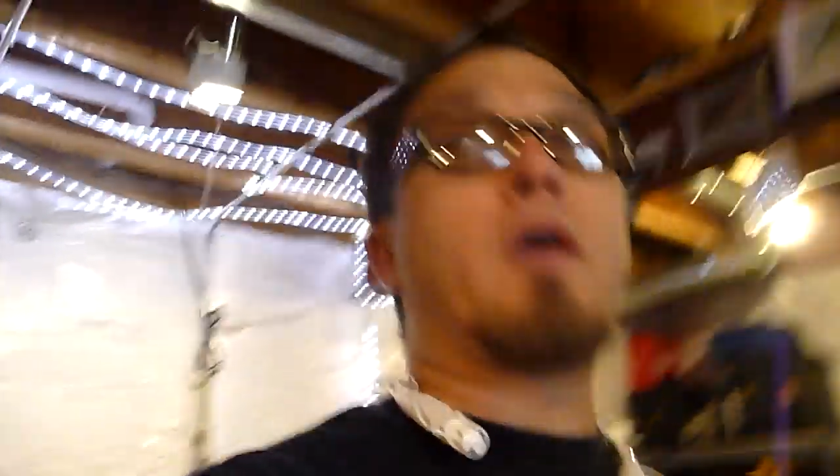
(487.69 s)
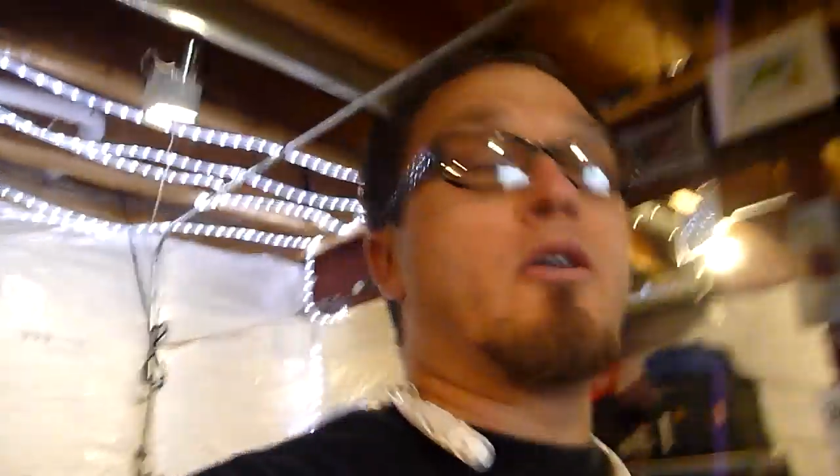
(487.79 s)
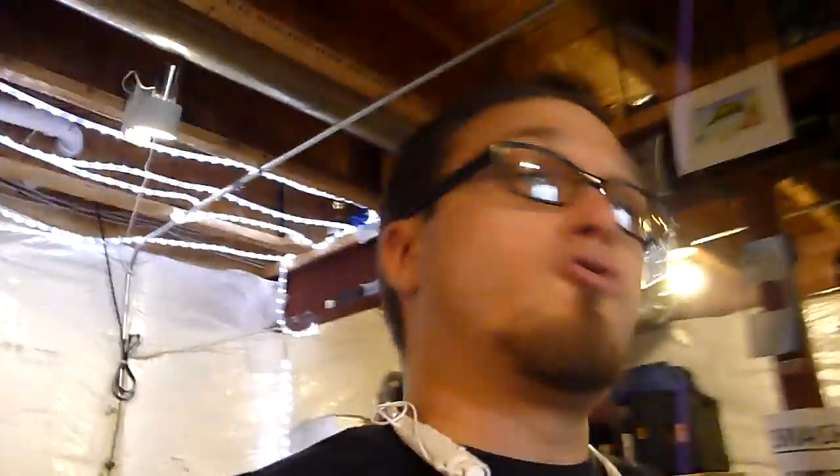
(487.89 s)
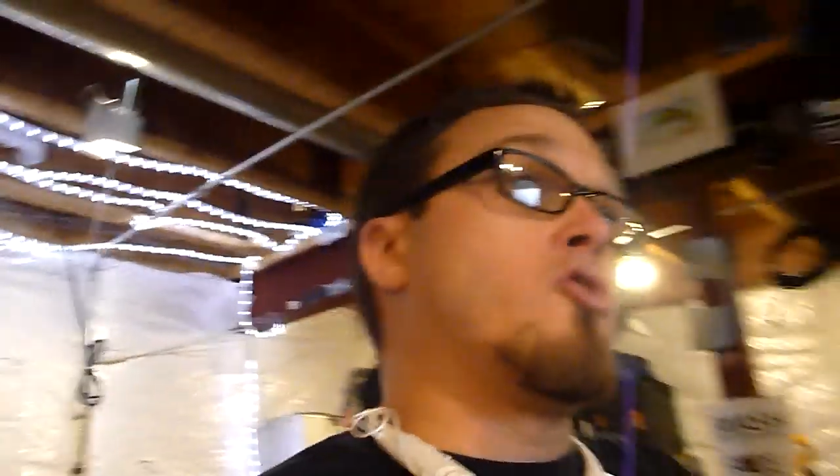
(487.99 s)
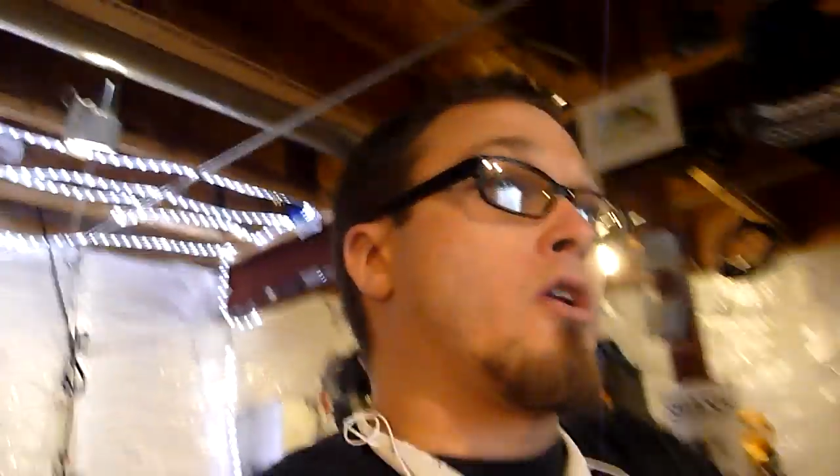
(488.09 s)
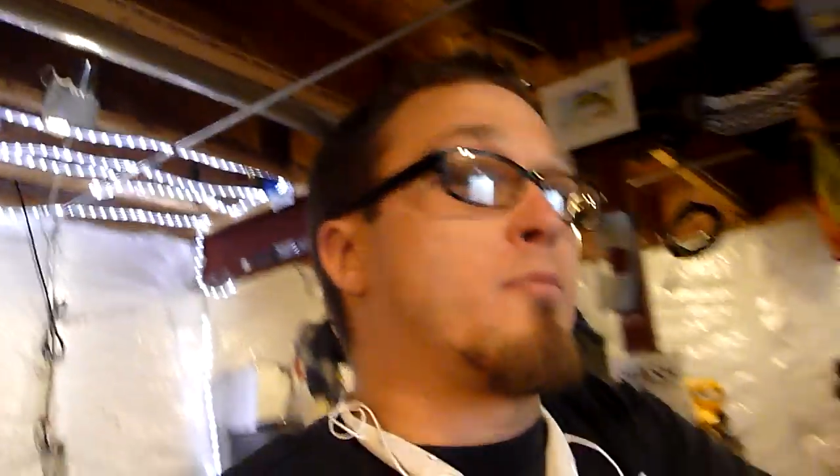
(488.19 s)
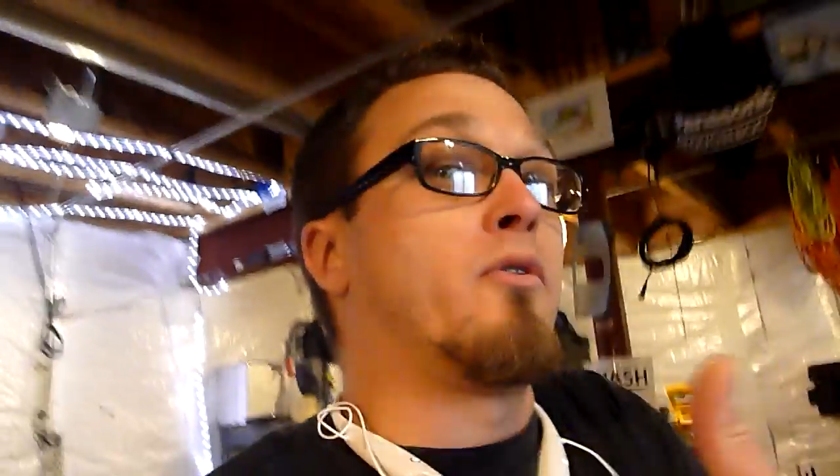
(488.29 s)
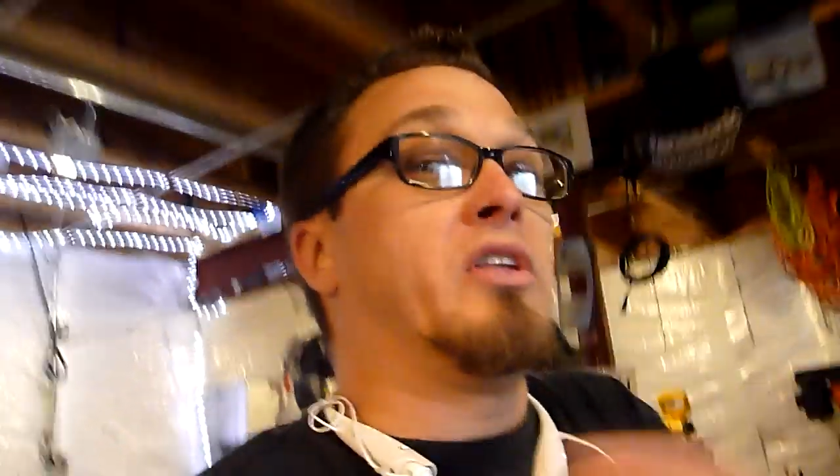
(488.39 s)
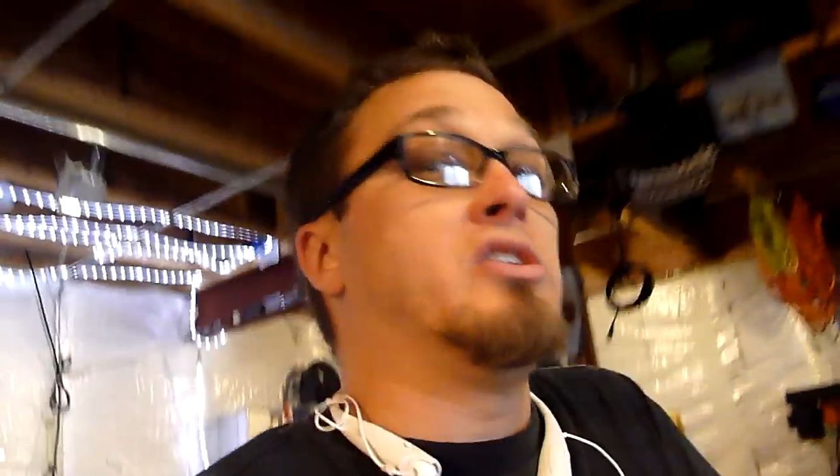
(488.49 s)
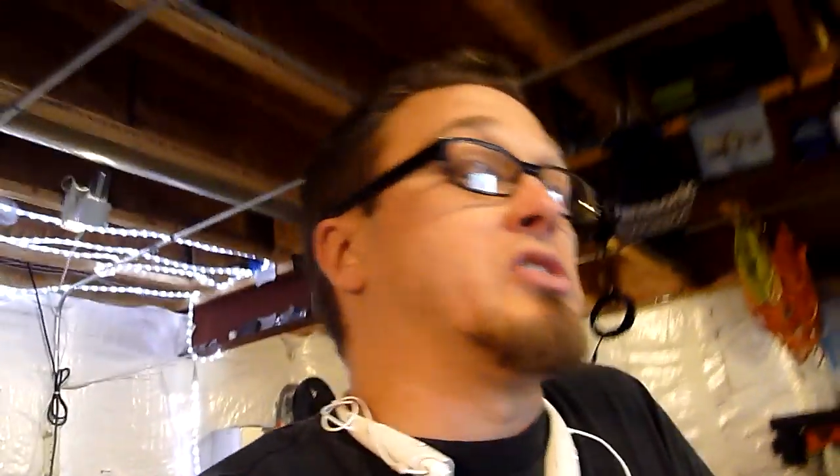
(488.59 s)
Okay, you're not going to be
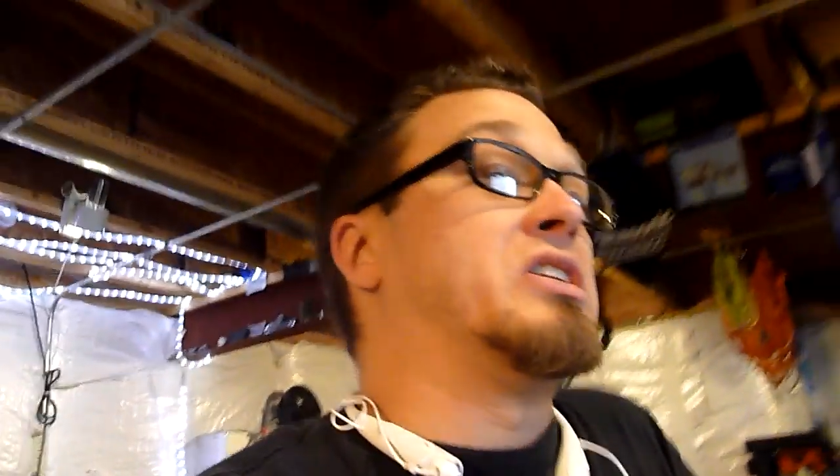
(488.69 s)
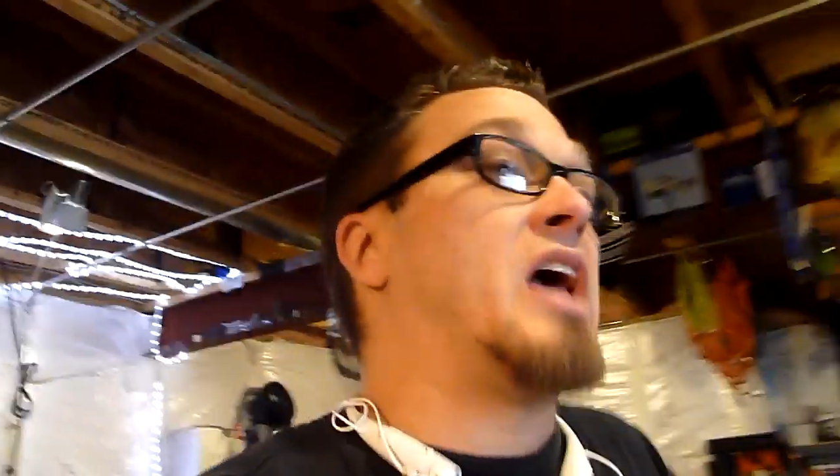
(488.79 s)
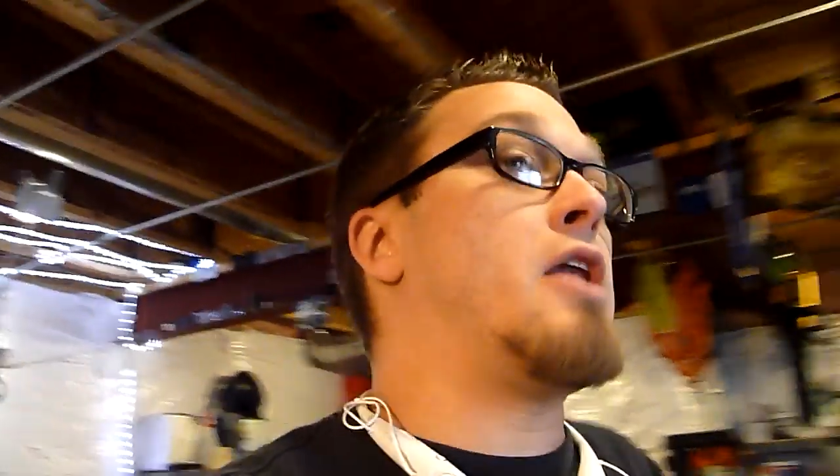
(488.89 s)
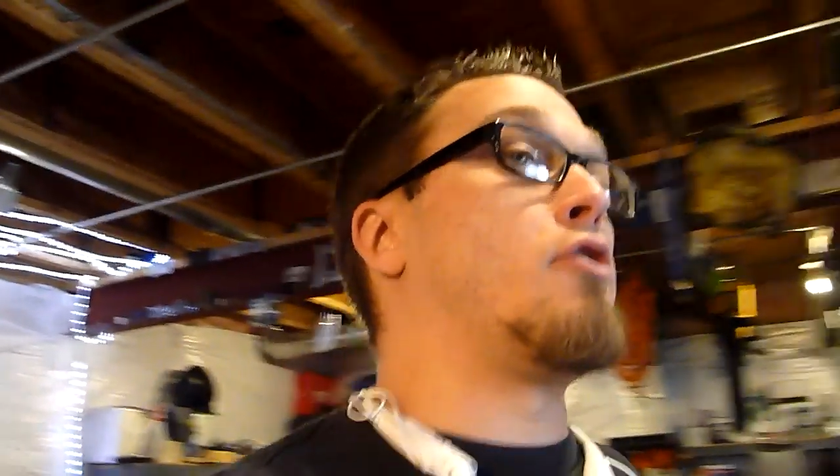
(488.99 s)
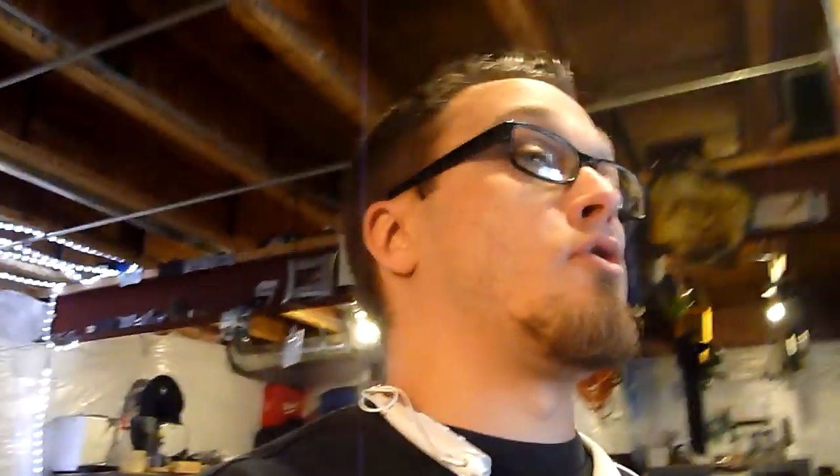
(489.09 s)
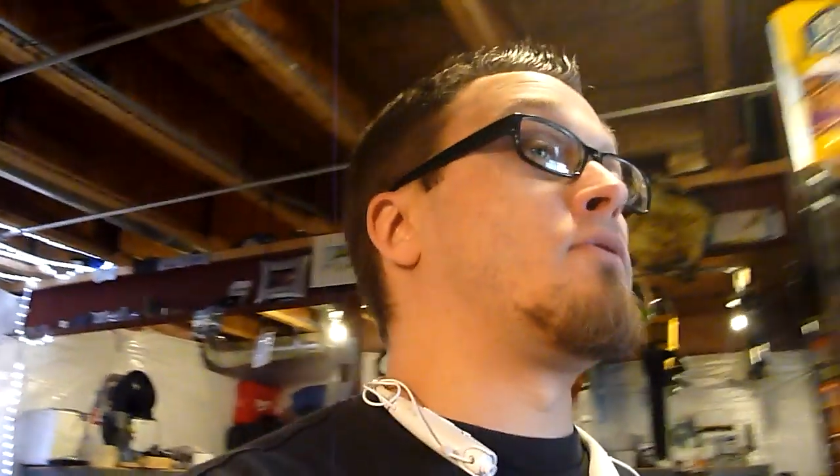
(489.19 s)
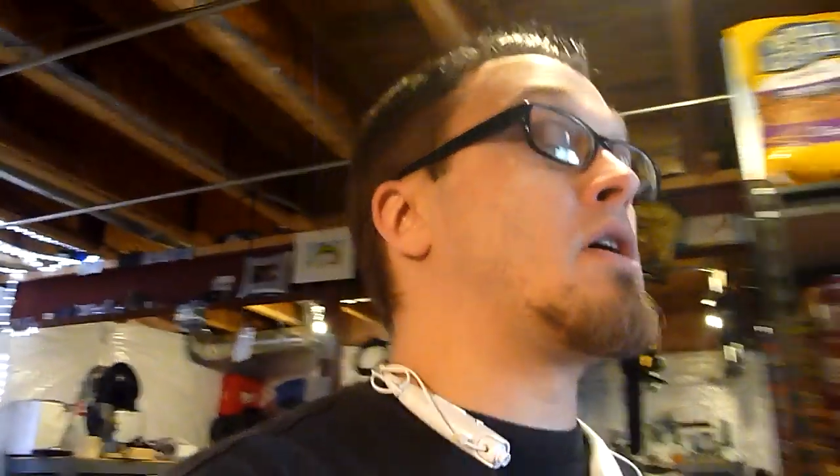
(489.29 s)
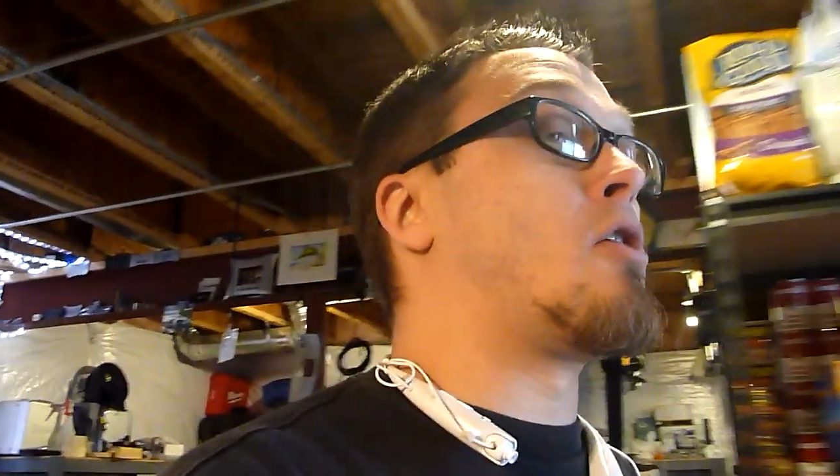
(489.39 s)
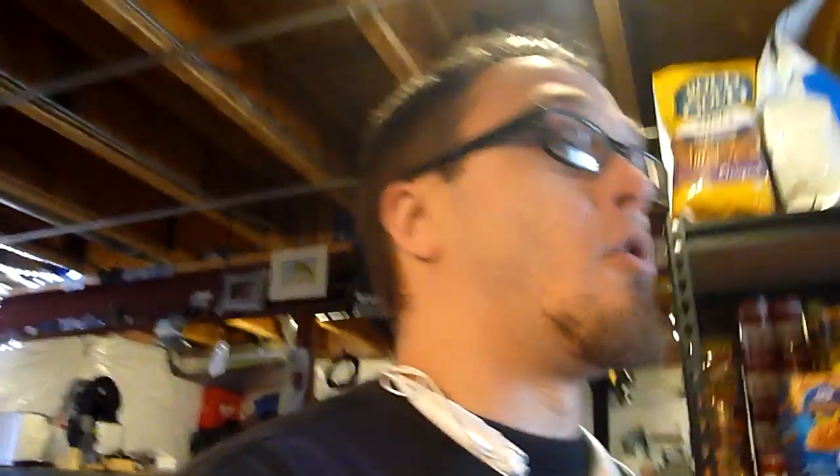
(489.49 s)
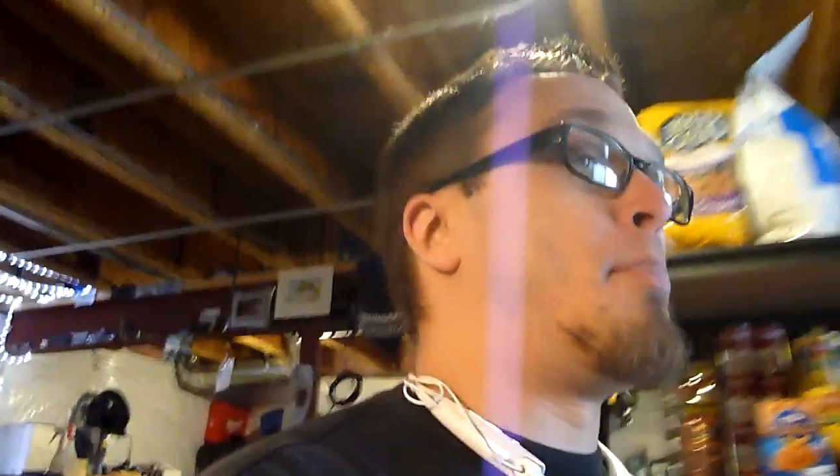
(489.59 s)
able to easily tender your vehicle.